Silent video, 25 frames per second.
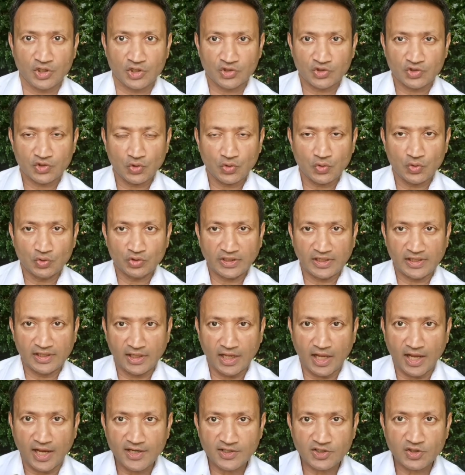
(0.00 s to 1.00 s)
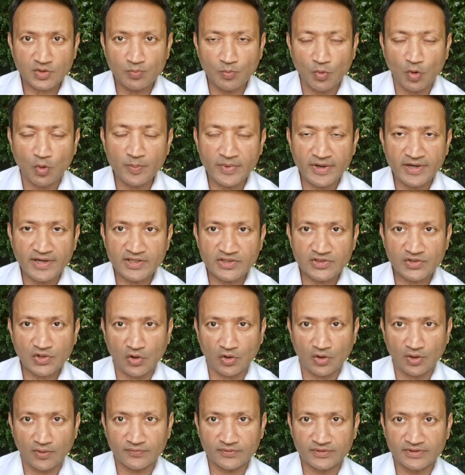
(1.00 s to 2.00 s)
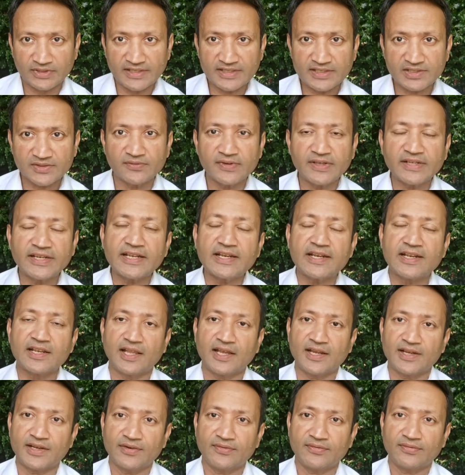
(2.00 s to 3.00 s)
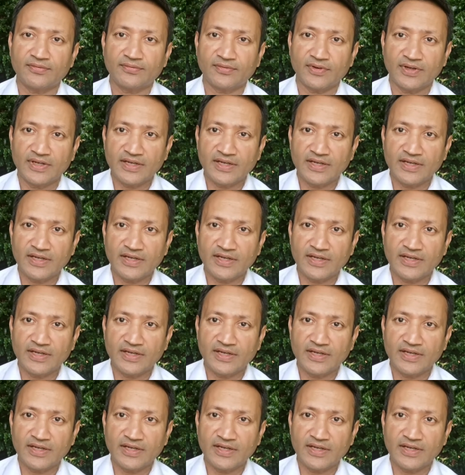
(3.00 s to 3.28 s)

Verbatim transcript: So, the last moments of this very life,